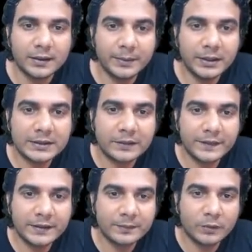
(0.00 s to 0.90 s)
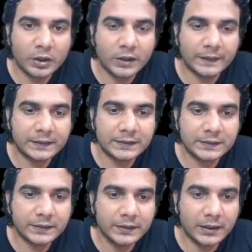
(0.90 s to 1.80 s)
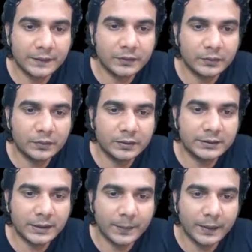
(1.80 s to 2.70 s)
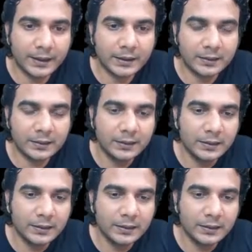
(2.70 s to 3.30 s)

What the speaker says: because of this mod x, you'll have to separate